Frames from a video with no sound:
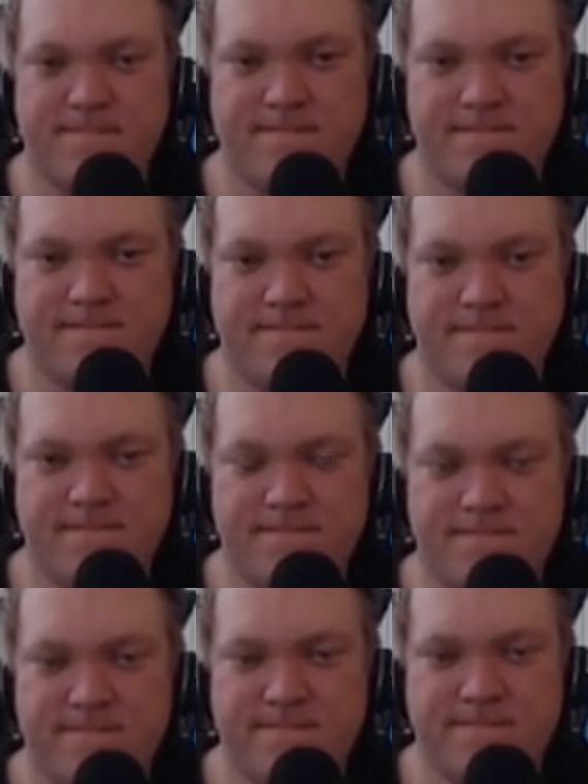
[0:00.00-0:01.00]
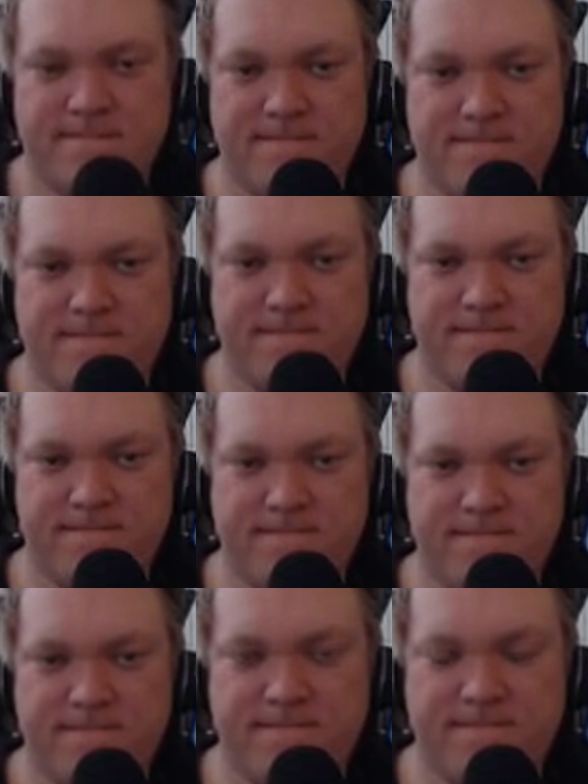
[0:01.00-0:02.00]

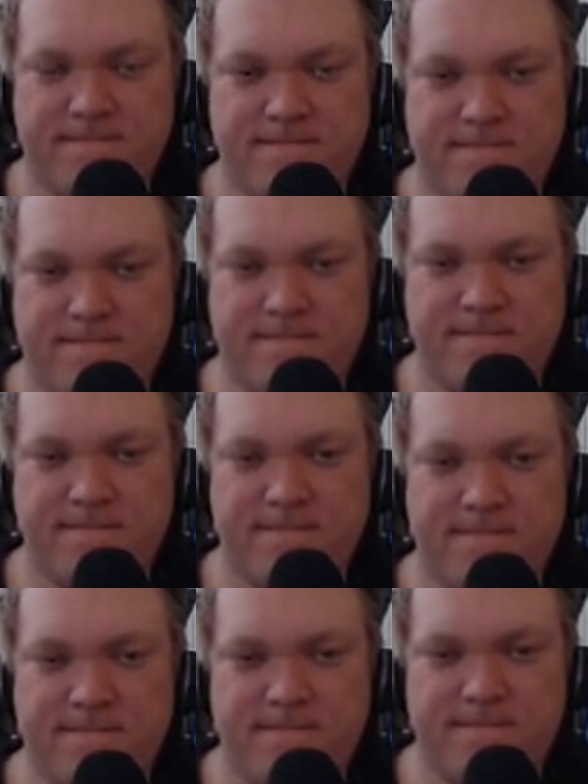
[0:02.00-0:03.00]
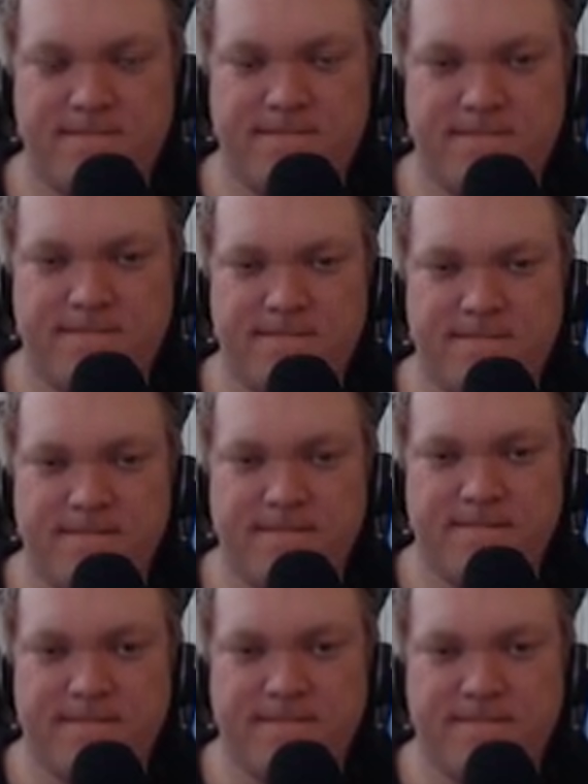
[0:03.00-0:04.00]

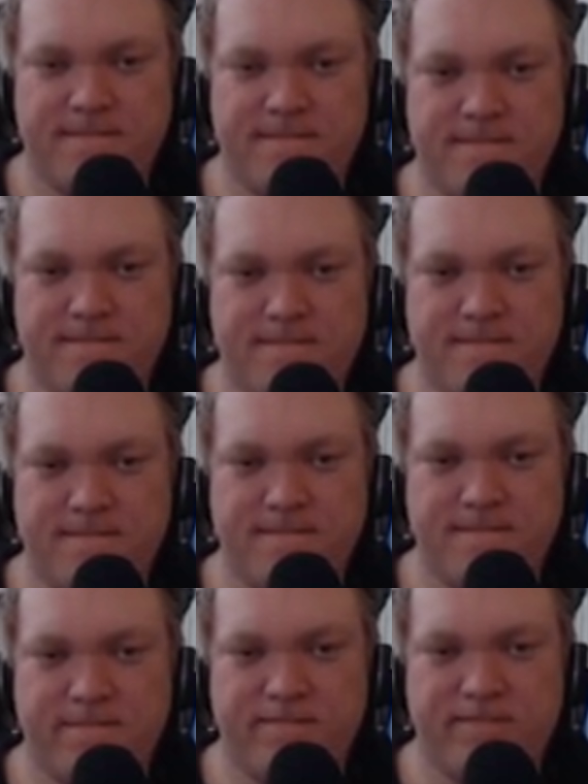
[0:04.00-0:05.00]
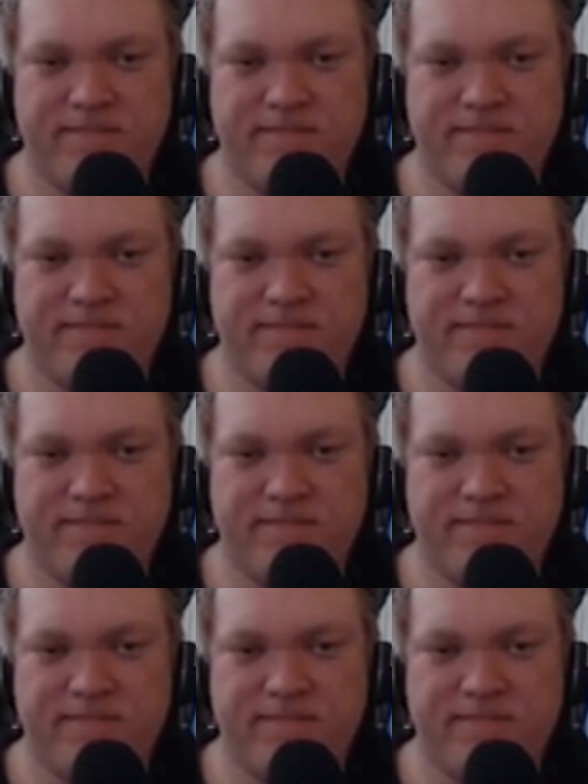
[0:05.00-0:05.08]
[no speech]